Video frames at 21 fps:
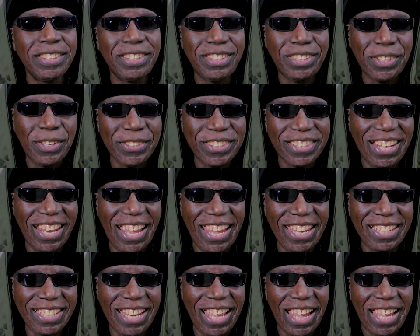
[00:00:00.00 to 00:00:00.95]
Just
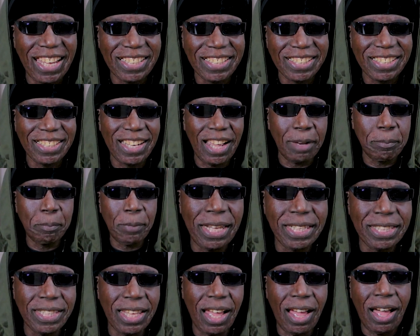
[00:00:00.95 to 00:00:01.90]
like that. Not
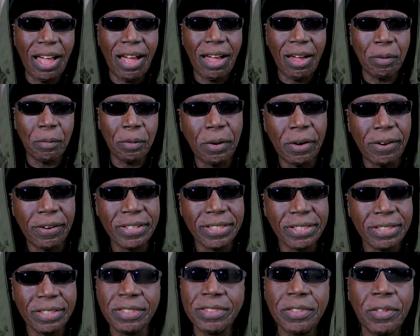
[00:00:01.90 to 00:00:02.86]
better or
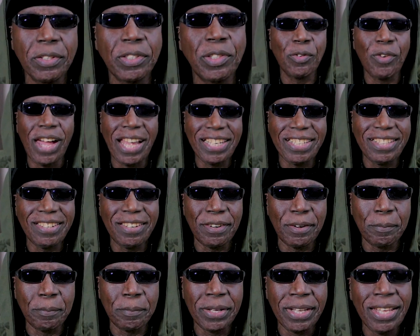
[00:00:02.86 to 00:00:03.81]
worse, just
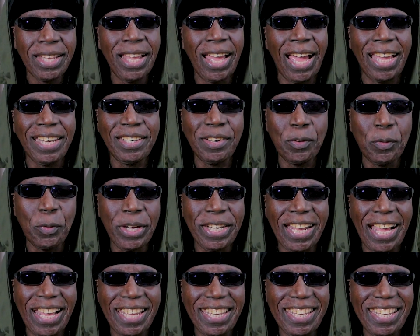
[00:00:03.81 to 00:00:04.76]
random. And the
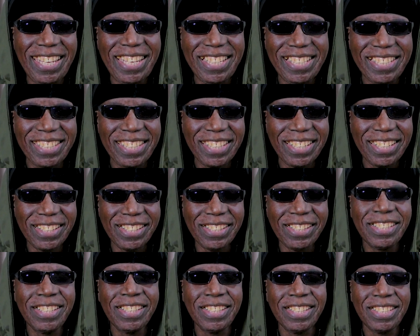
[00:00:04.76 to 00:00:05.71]
winner is
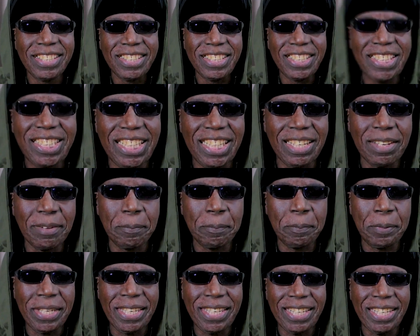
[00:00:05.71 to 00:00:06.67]

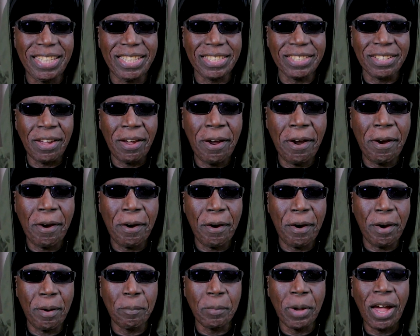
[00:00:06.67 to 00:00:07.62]
chickpeas
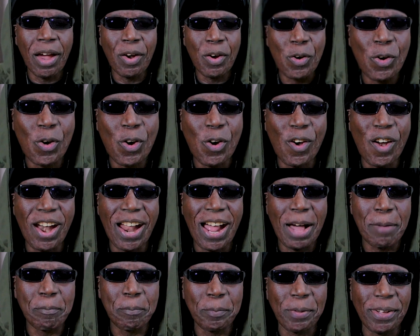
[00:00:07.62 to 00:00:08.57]
herb
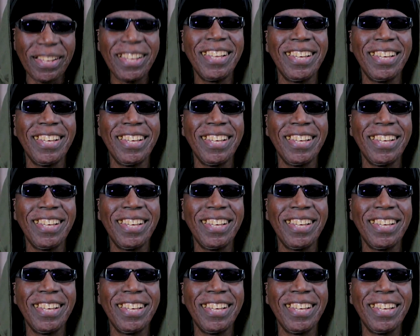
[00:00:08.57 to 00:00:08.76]
wrap.